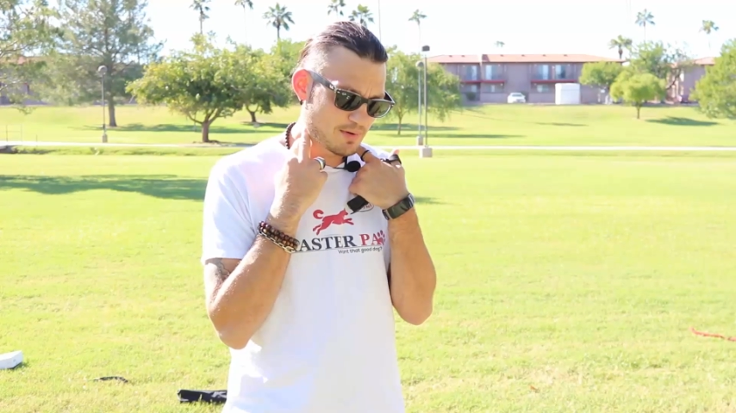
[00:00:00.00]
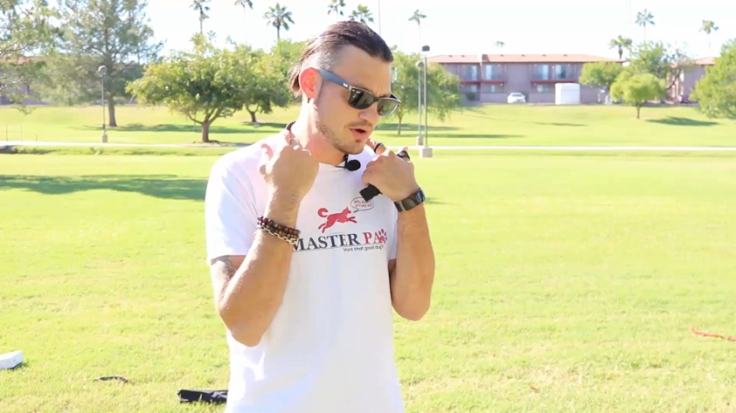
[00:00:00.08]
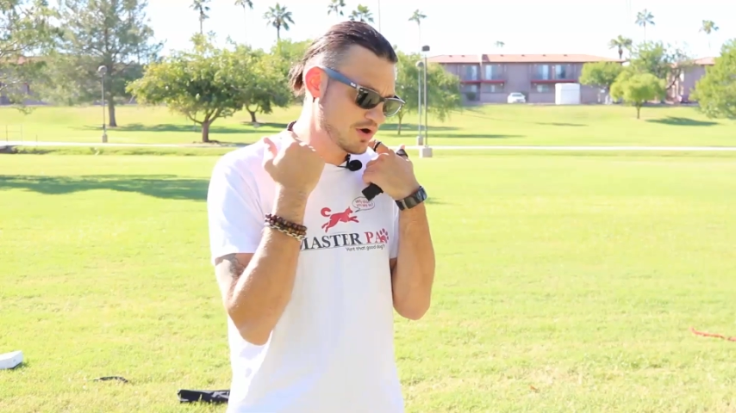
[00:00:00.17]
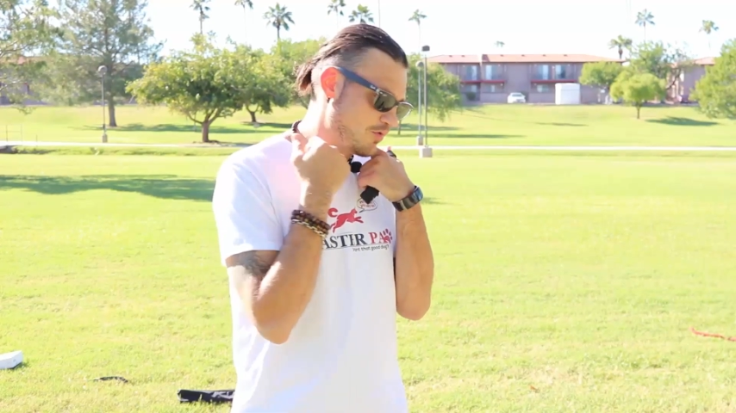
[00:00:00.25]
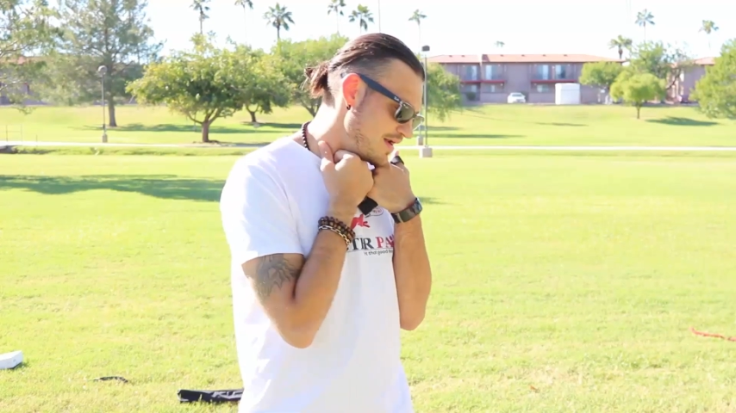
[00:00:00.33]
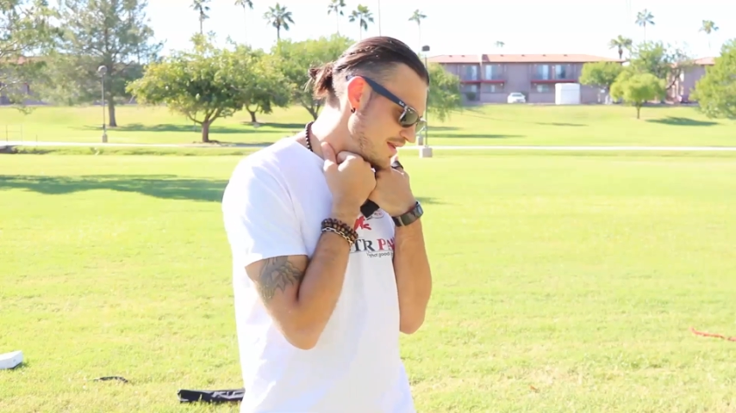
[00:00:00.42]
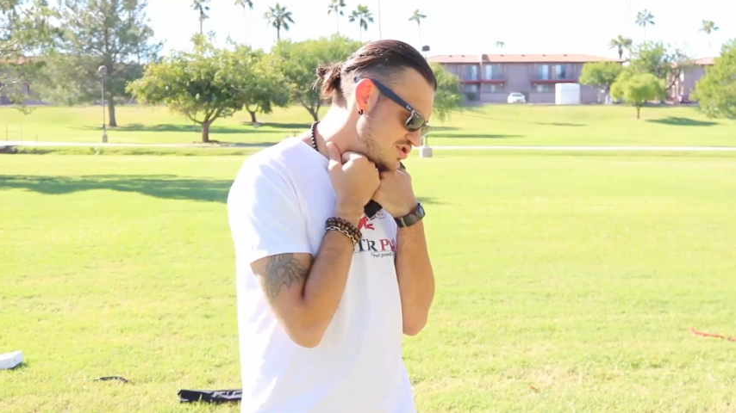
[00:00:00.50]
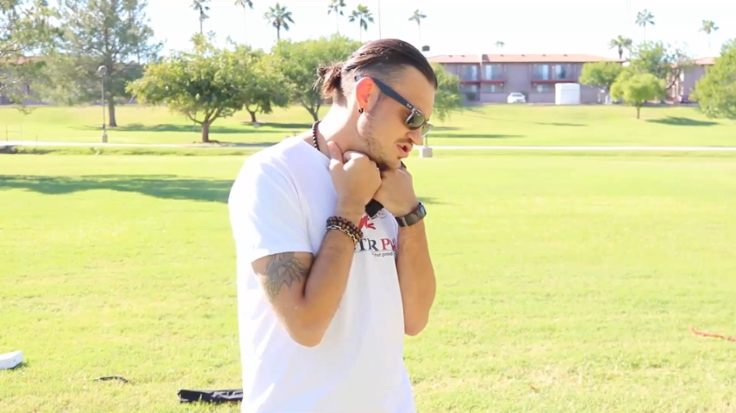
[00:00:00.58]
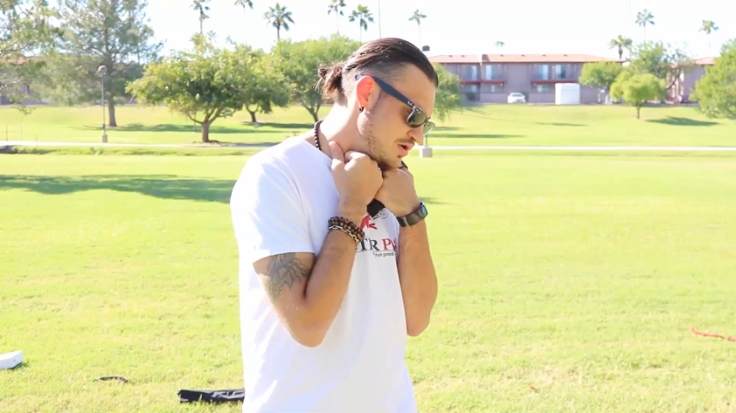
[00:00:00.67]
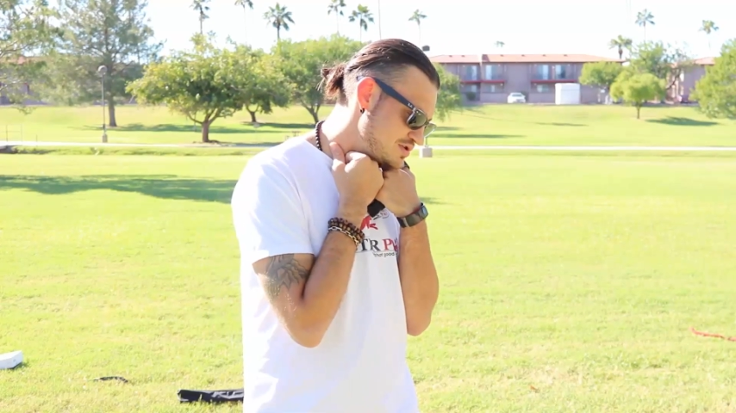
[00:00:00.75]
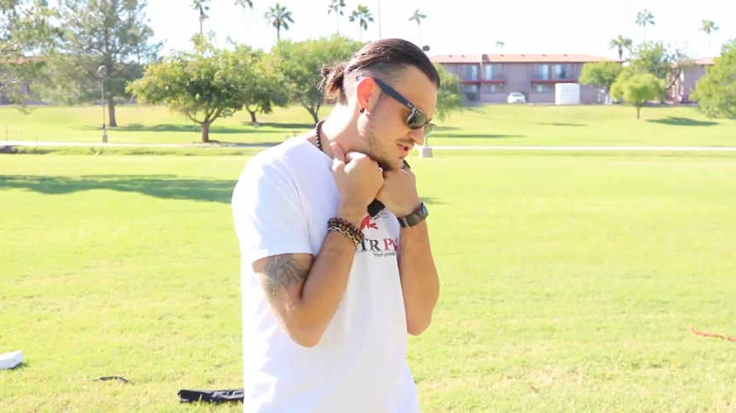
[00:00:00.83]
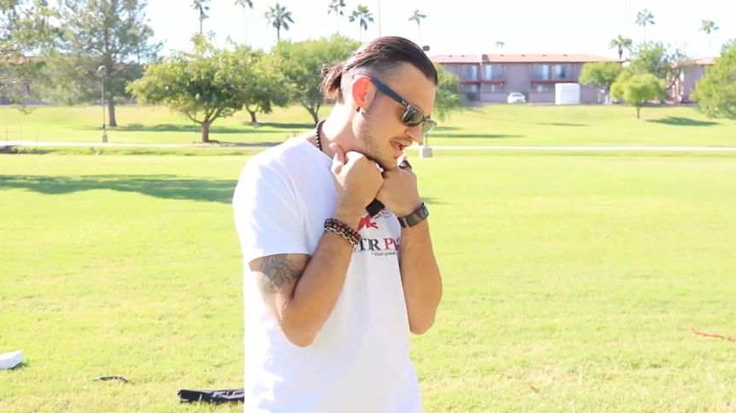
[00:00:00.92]
But we don't want it
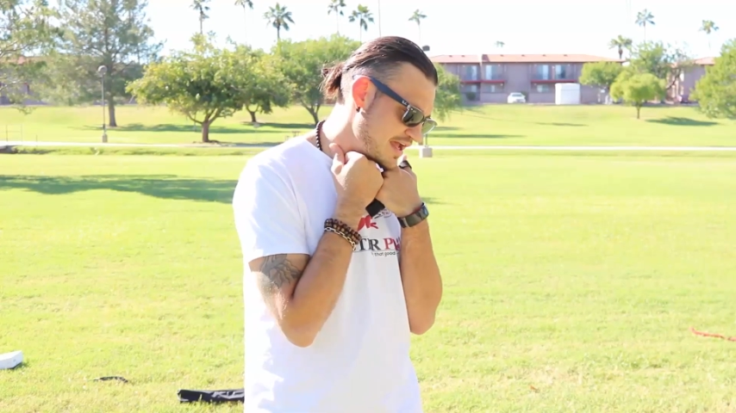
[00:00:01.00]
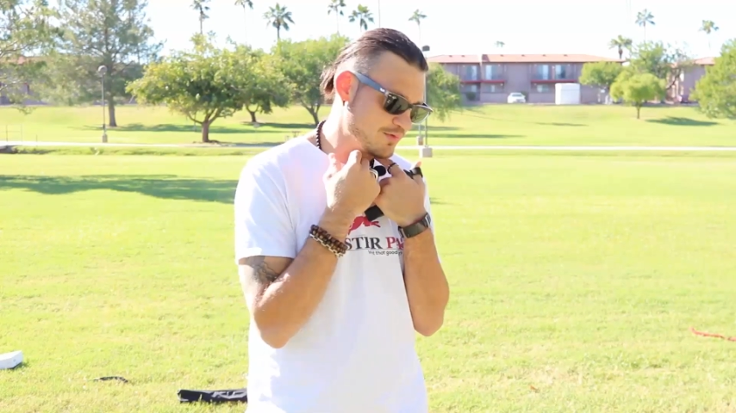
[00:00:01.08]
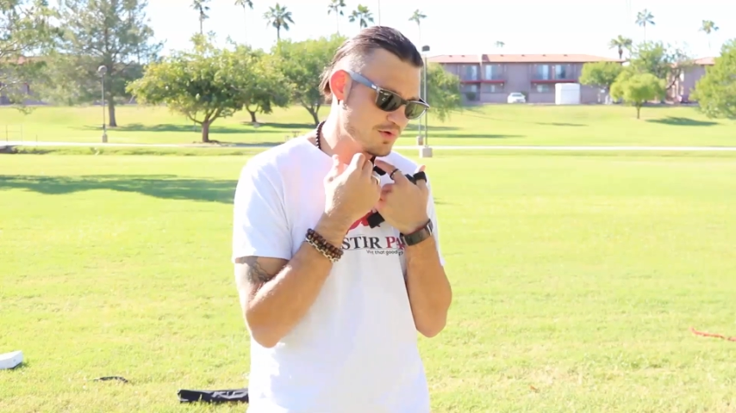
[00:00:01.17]
too tight.